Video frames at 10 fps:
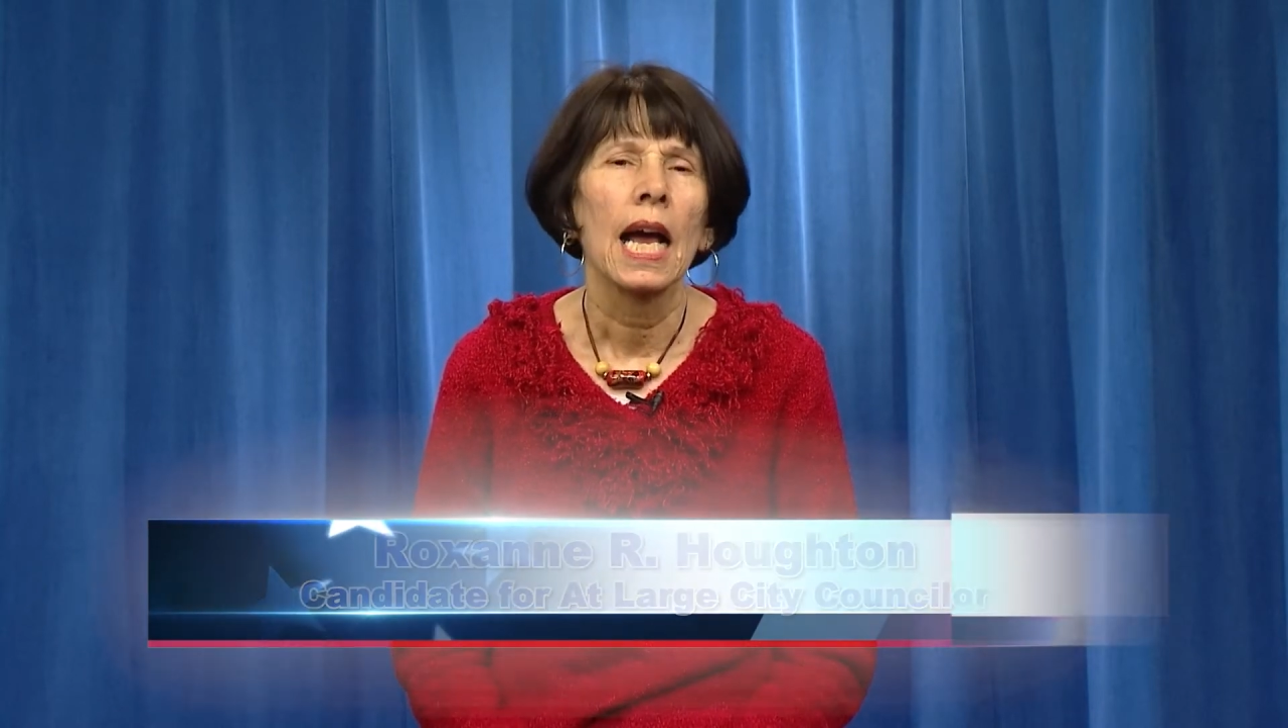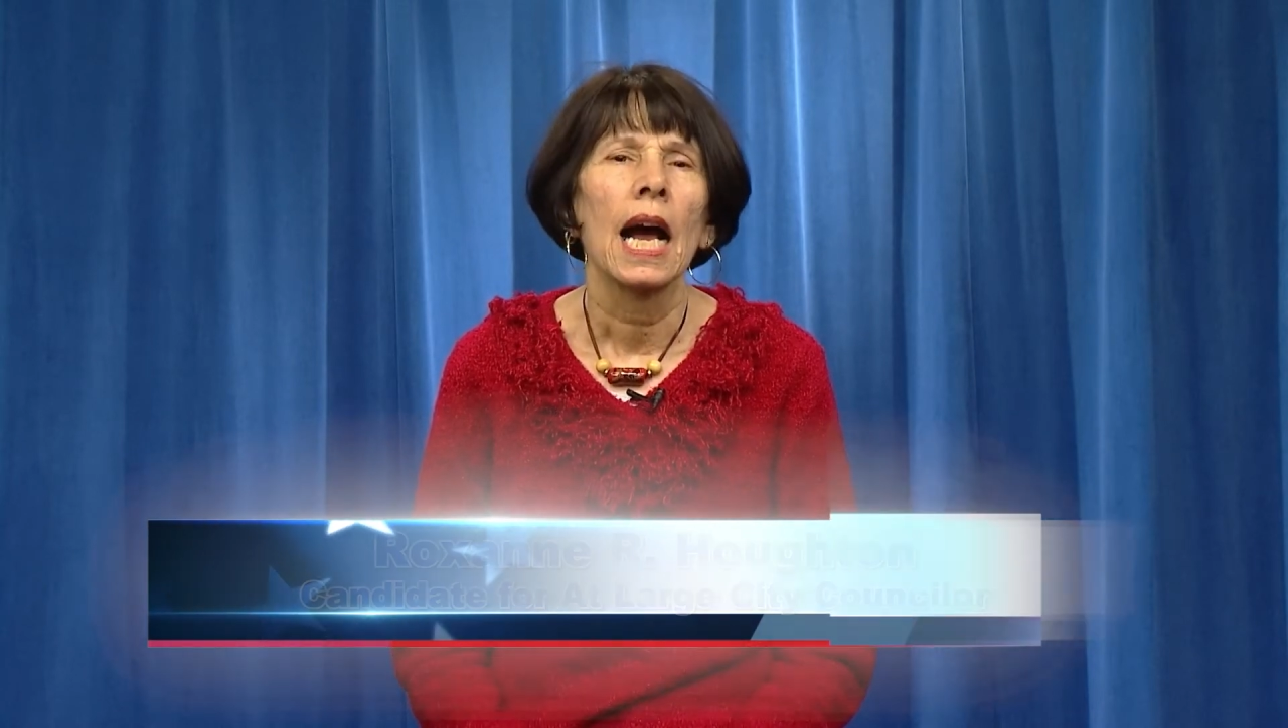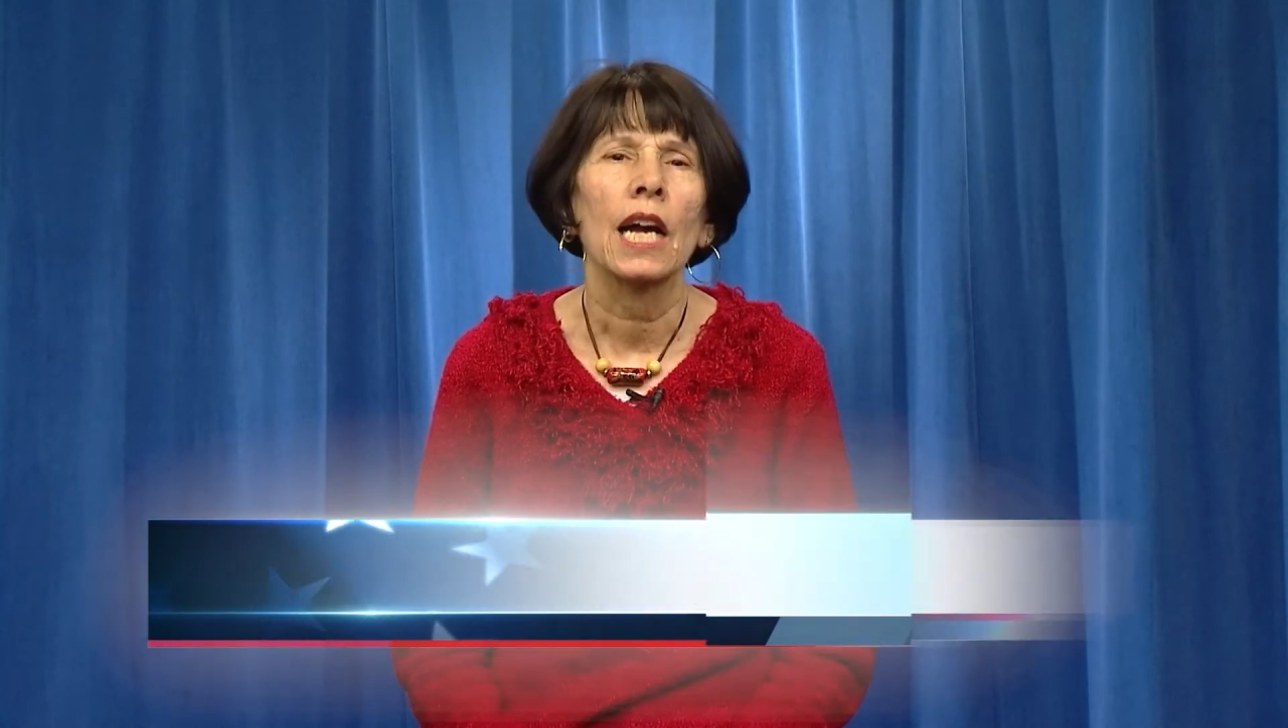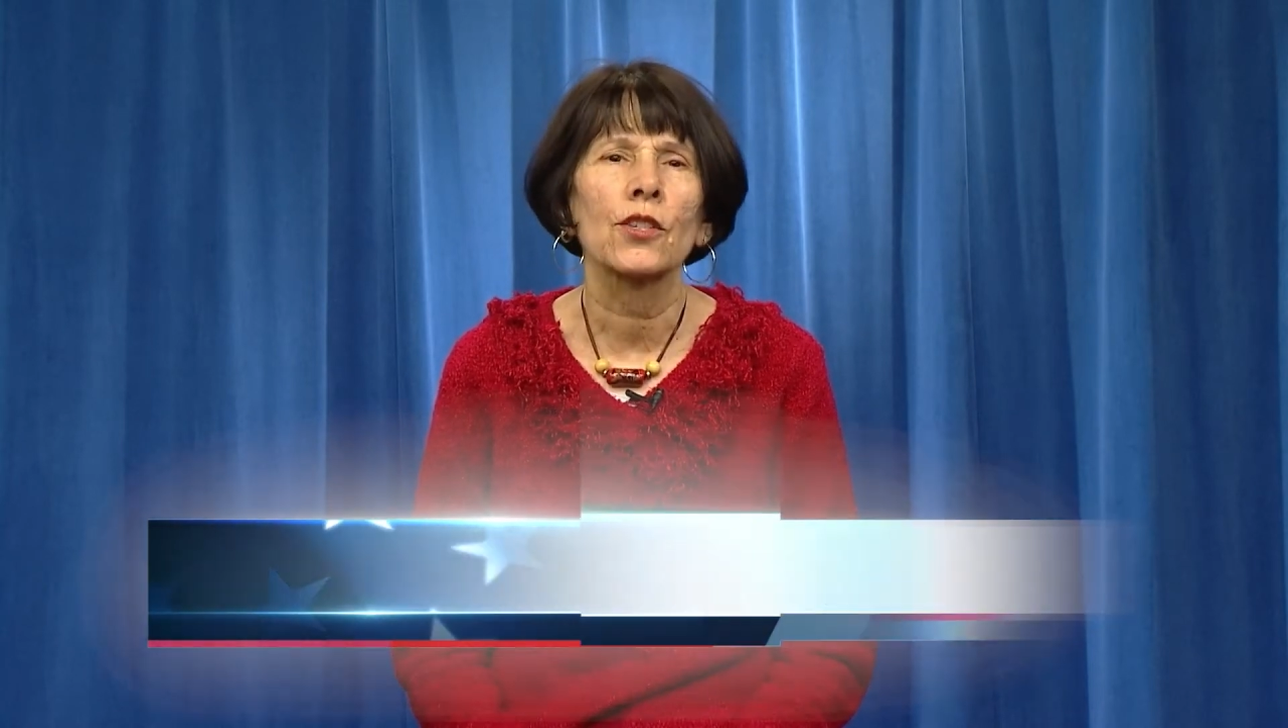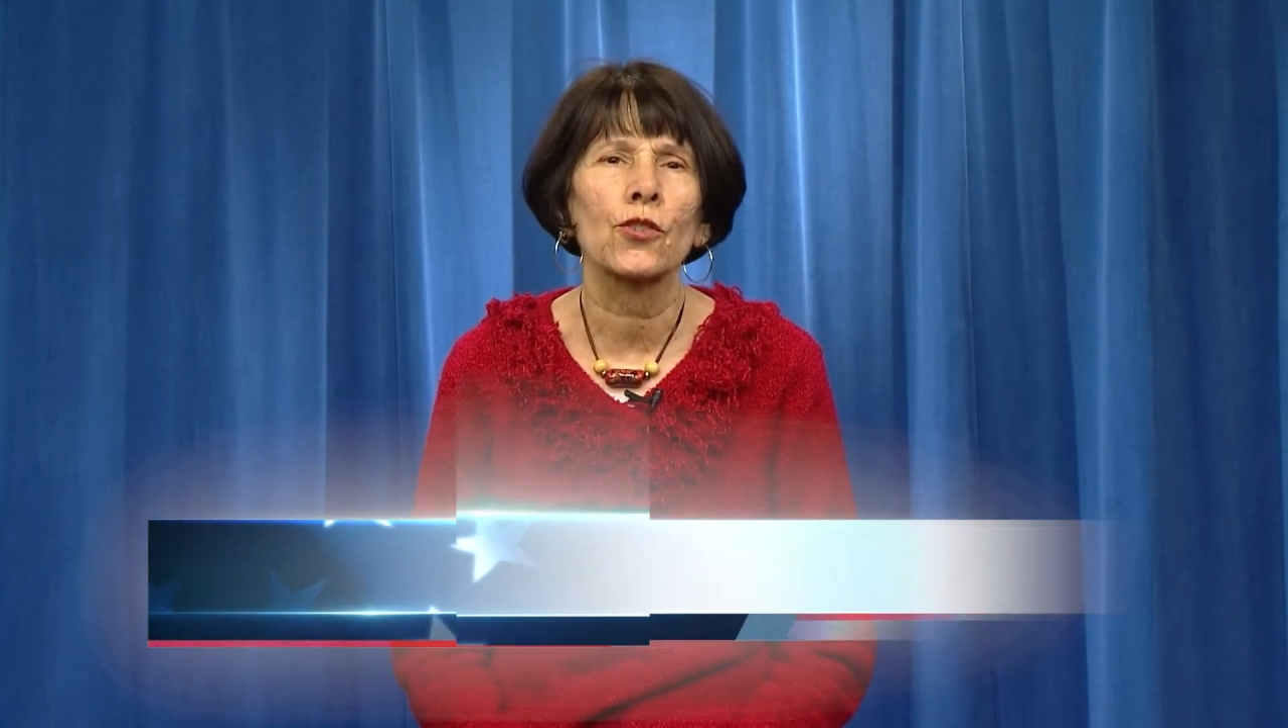
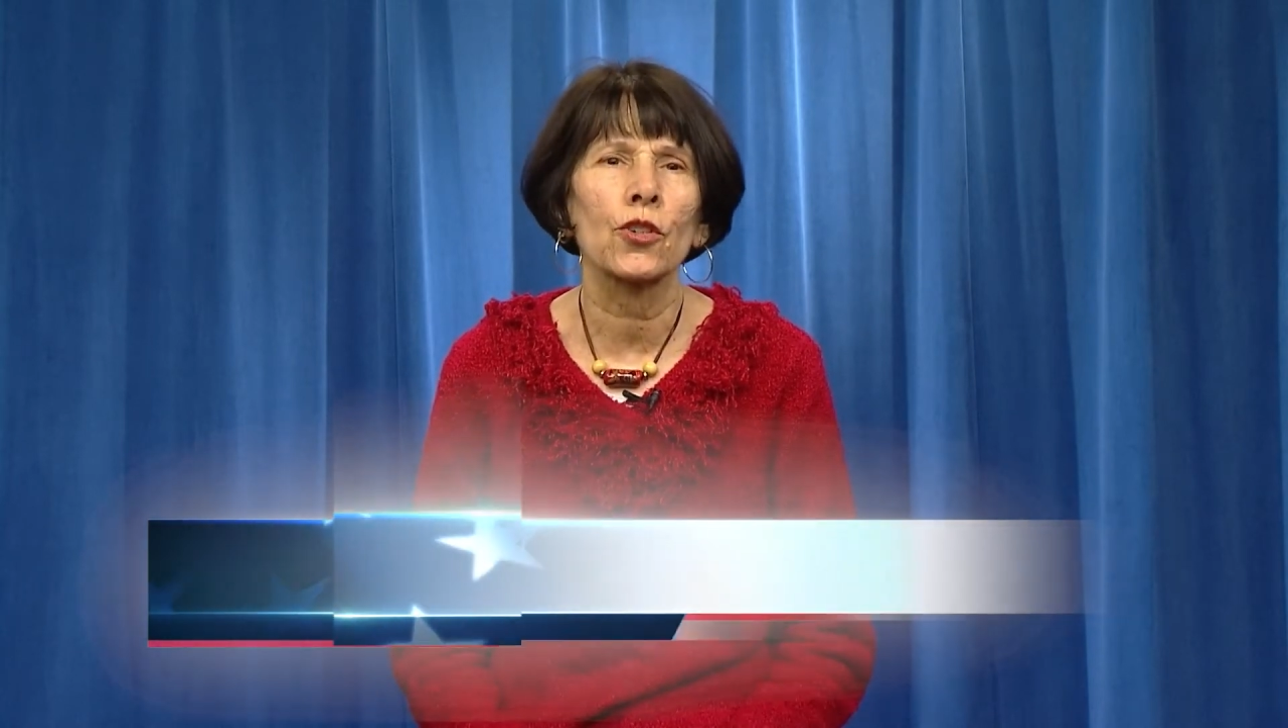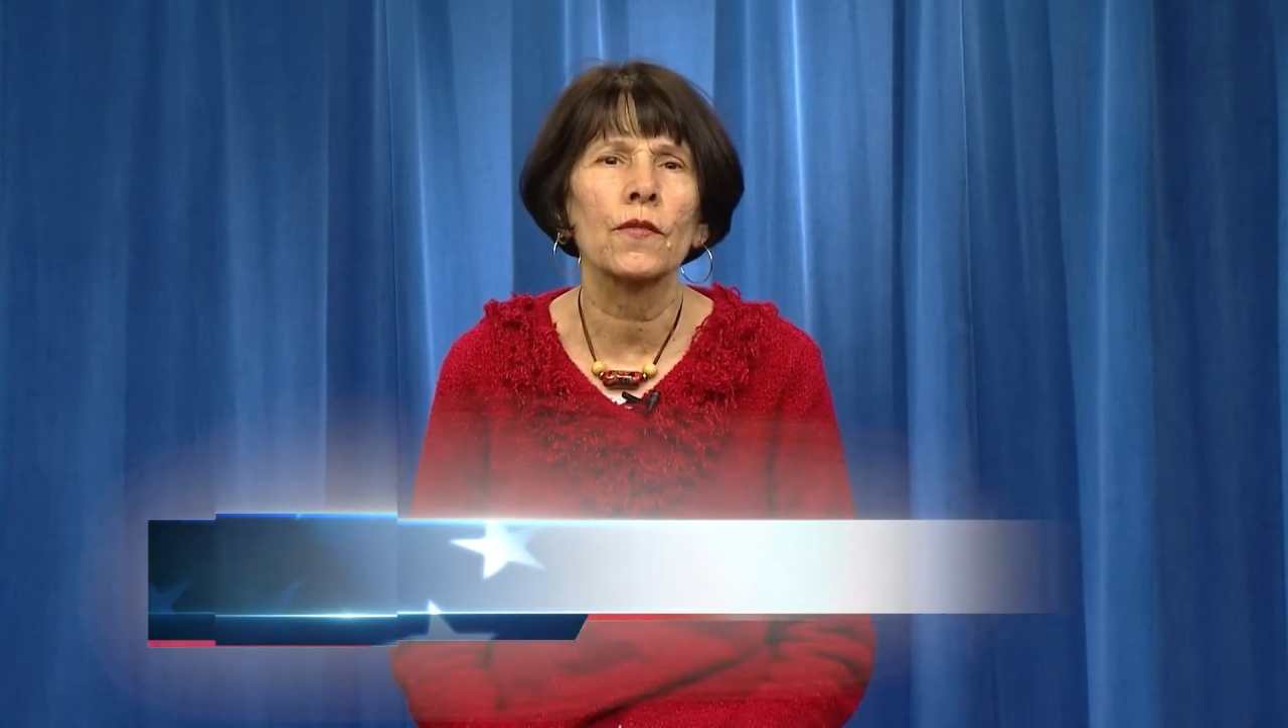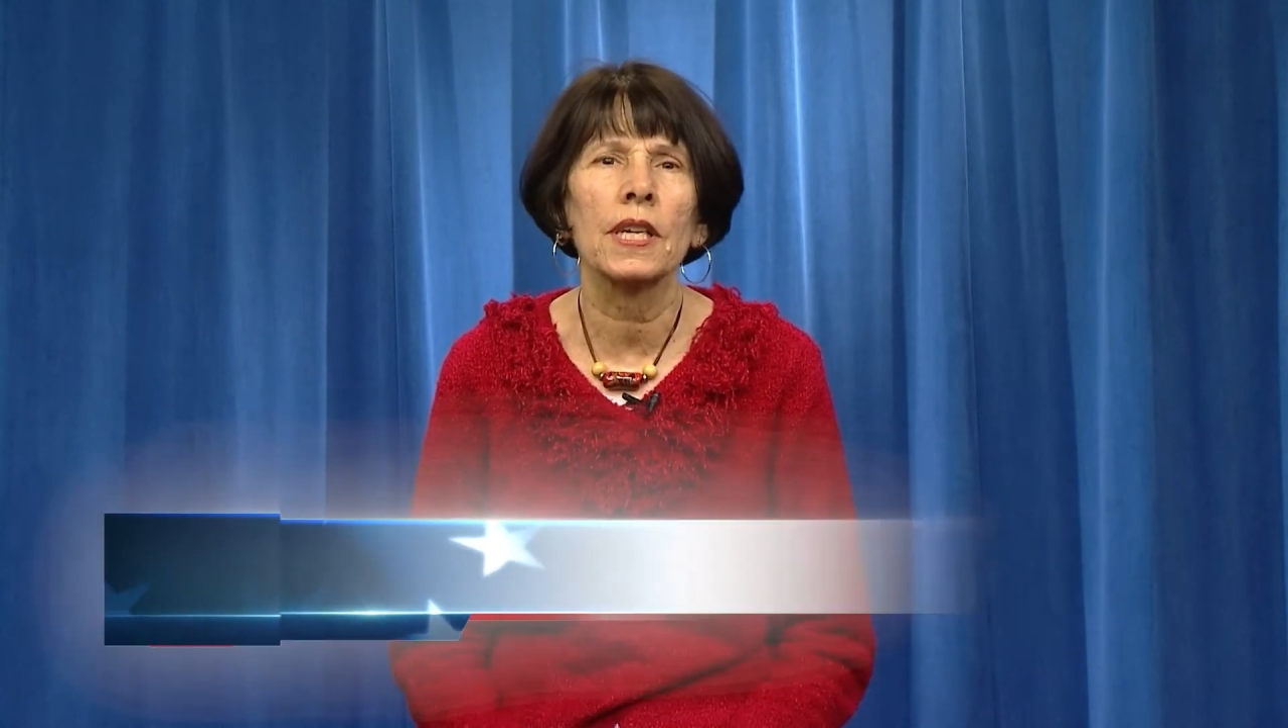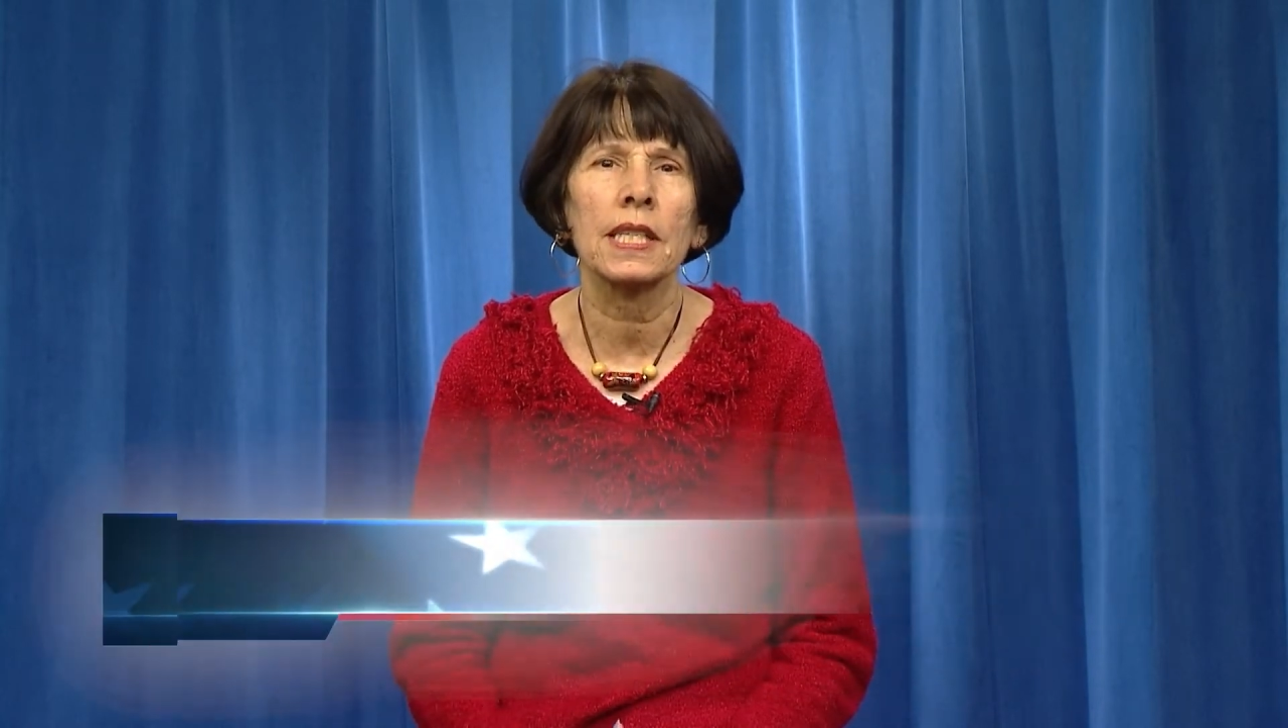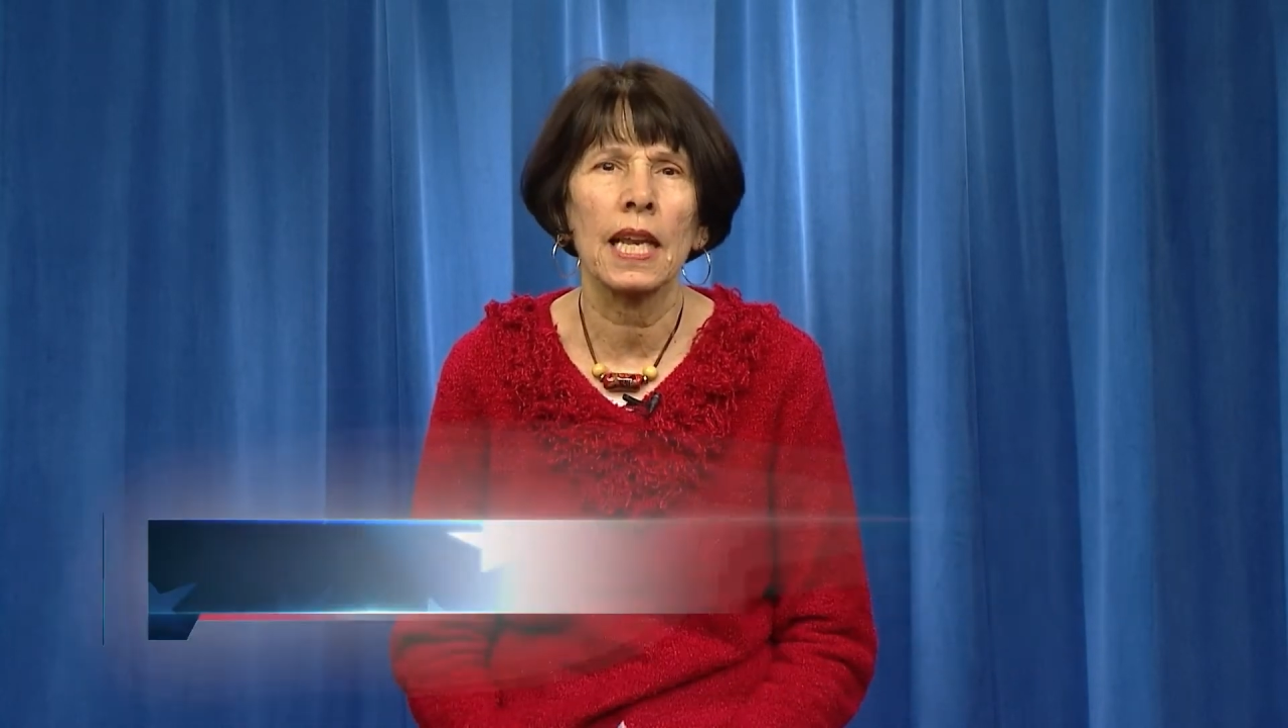I
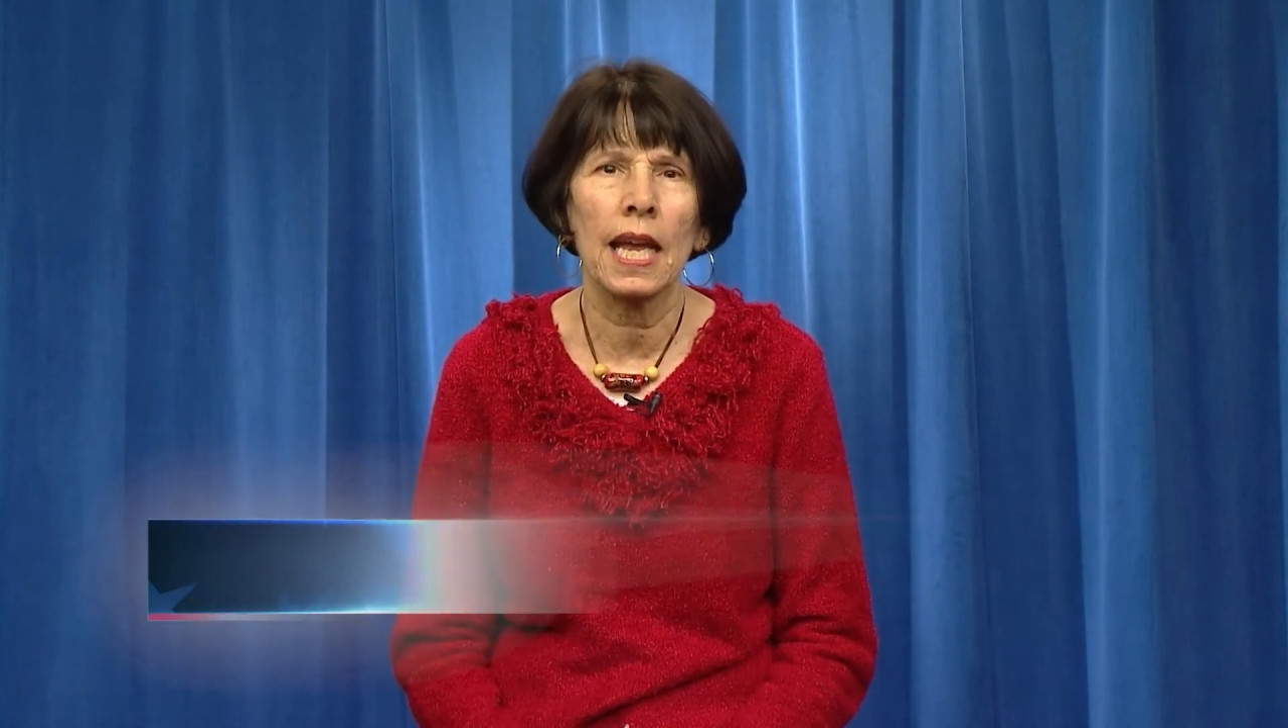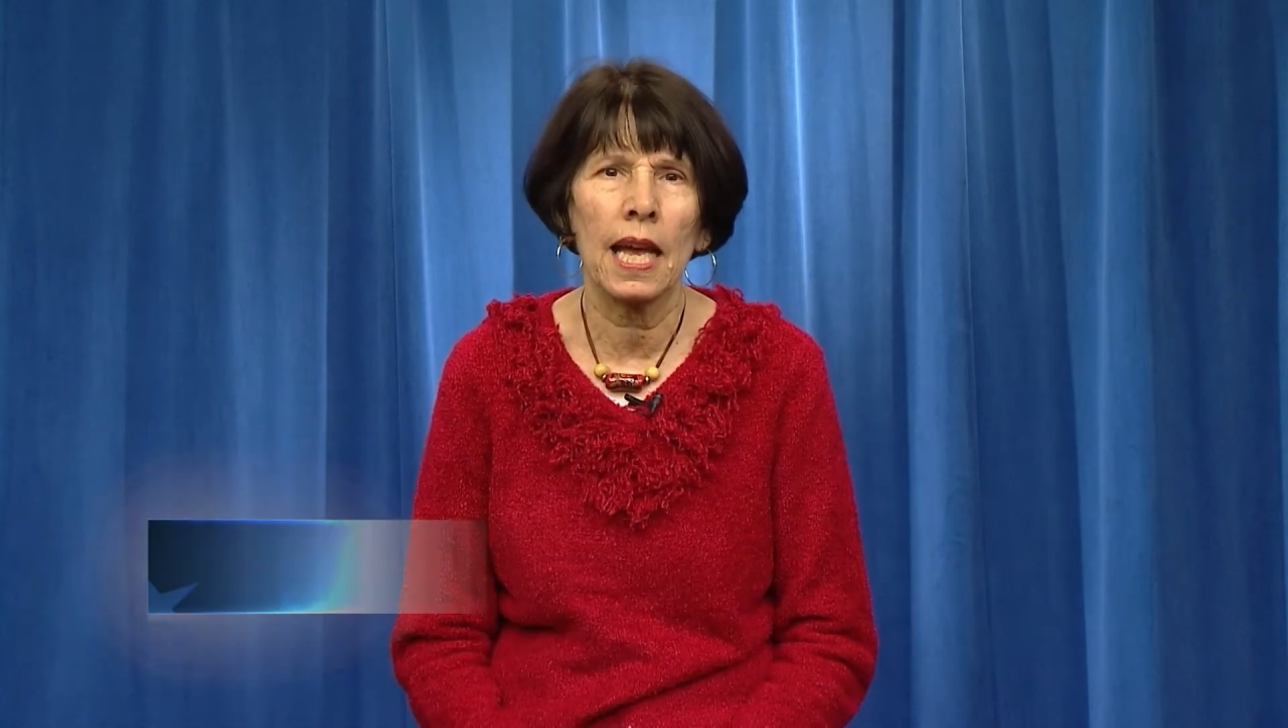served as an